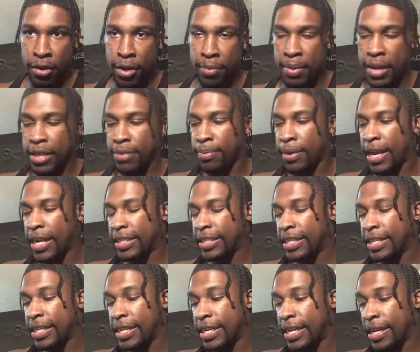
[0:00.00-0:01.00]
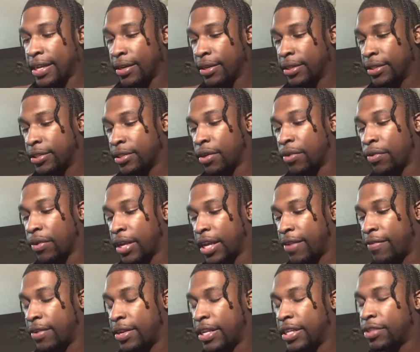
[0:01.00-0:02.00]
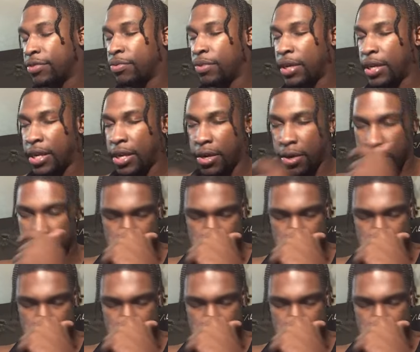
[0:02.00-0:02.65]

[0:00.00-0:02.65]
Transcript: the base blast he can get. So given this one here,